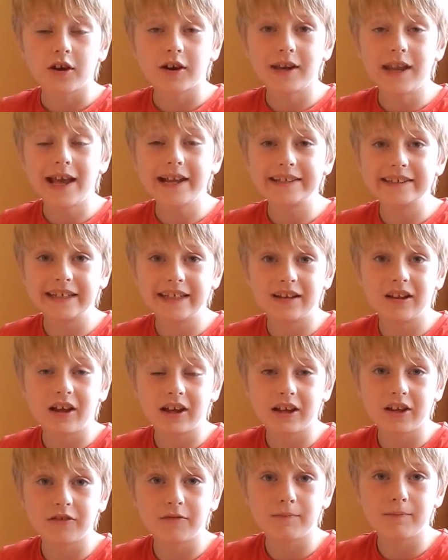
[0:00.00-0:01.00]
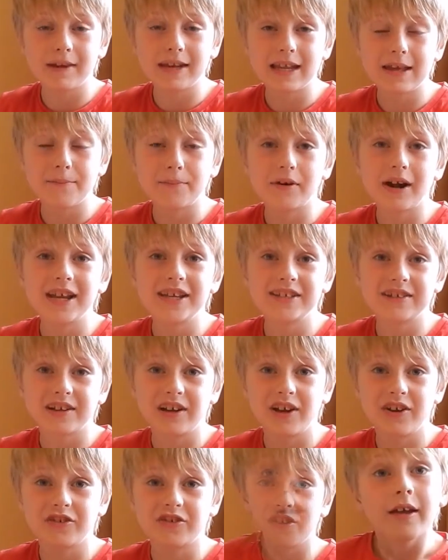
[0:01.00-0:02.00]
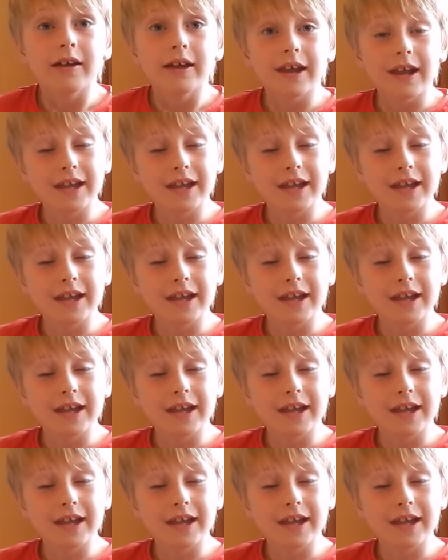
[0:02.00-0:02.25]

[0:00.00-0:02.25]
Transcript: connected like a mini bracelet.